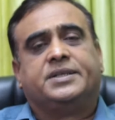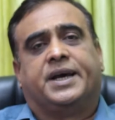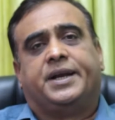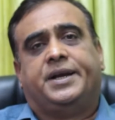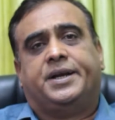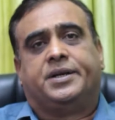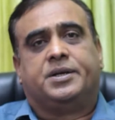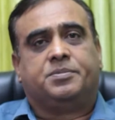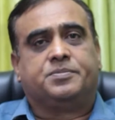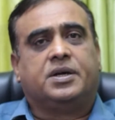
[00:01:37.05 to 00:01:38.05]
hereditary.
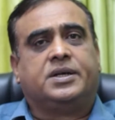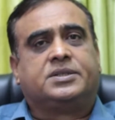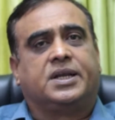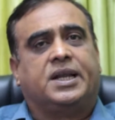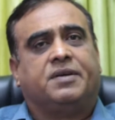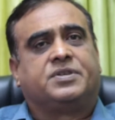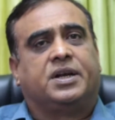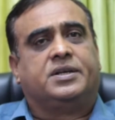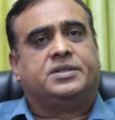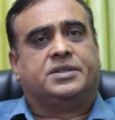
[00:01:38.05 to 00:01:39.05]
It's a
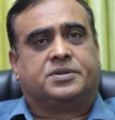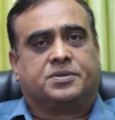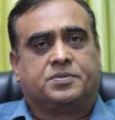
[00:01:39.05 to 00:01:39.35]
lifestyle disease.